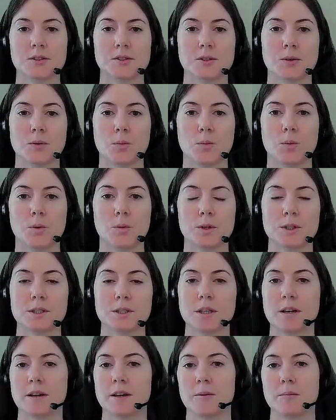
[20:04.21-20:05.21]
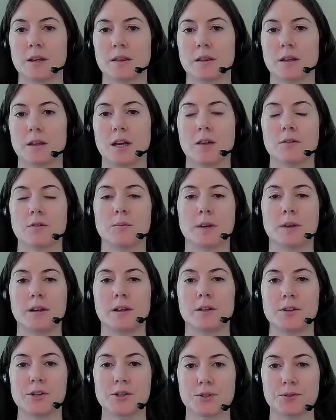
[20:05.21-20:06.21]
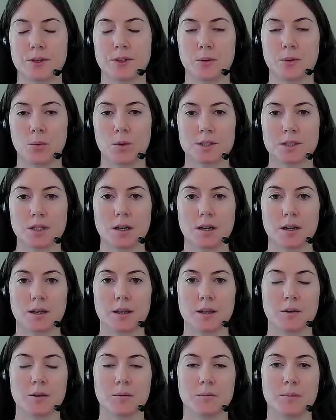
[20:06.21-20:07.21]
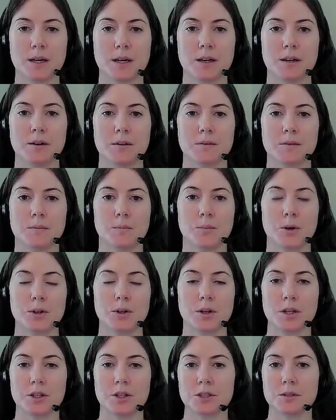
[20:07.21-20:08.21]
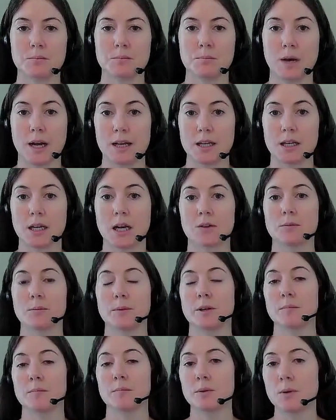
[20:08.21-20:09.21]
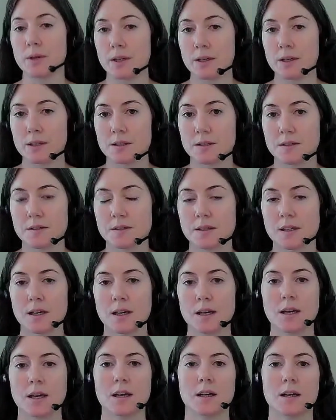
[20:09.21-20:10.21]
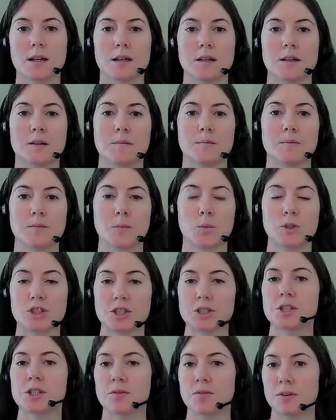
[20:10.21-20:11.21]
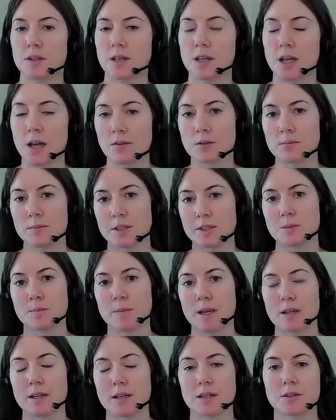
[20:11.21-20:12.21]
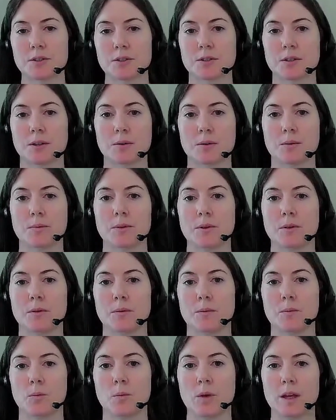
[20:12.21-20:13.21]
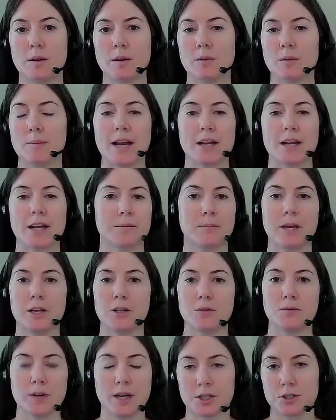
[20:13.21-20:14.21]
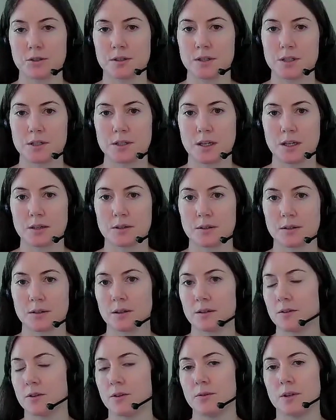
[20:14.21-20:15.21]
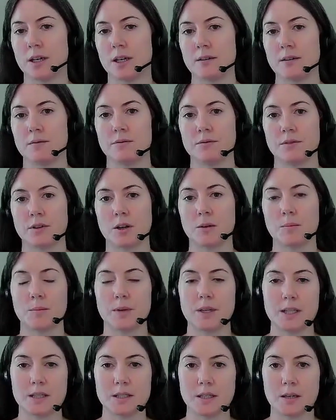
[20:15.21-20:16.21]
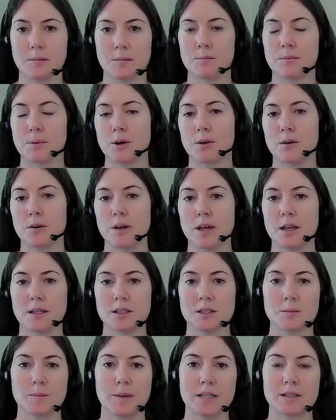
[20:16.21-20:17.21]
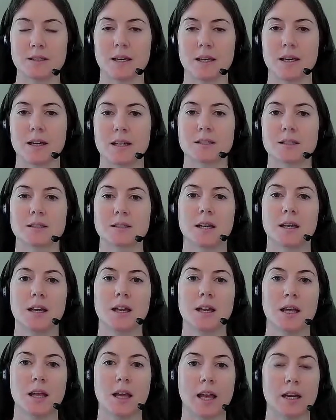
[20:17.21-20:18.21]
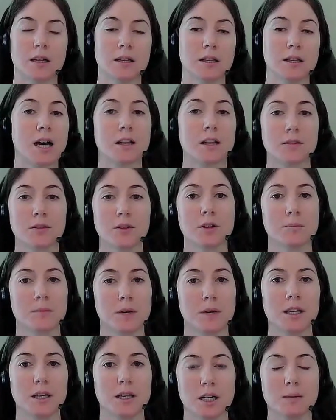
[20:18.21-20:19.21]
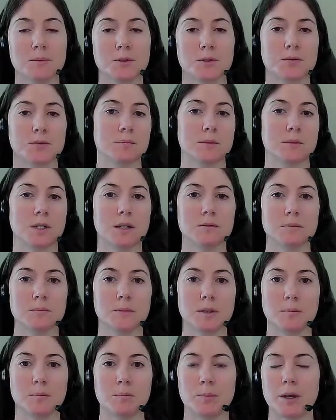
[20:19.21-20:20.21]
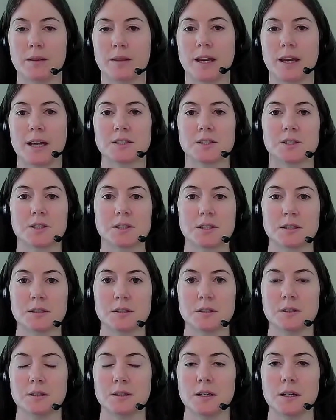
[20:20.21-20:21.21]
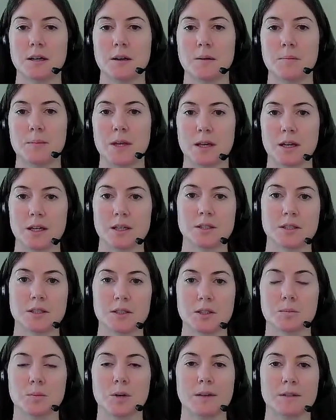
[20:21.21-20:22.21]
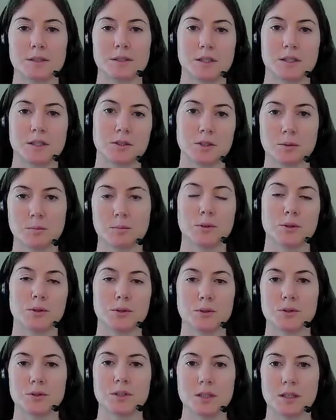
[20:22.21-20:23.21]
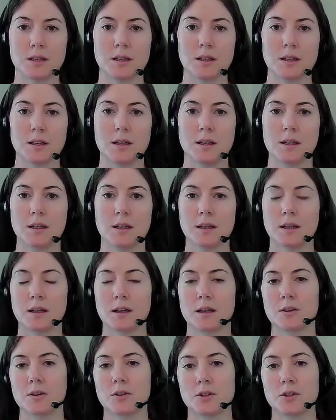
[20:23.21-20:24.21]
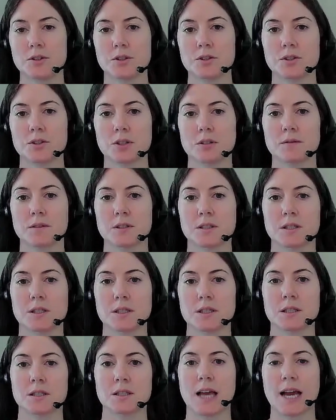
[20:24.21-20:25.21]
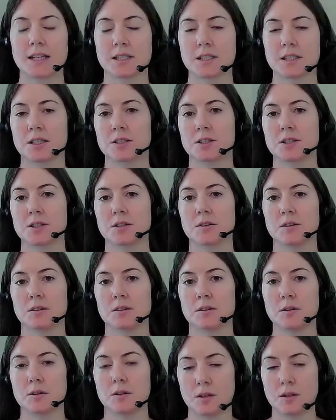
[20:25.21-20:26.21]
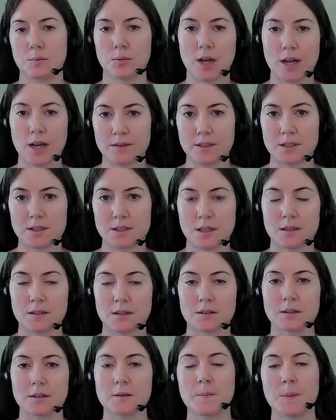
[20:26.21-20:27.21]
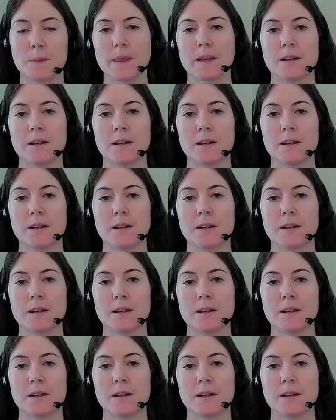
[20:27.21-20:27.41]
So when we're talking about the government industry, we're talking about production by government employees, which is different than government spending. So, in the manufacturing sector, you'll have companies like Boeing and SpaceX, and a lot of their money comes from government, but that's still because it's a private sector producing the goods and services, that's considered the private sector.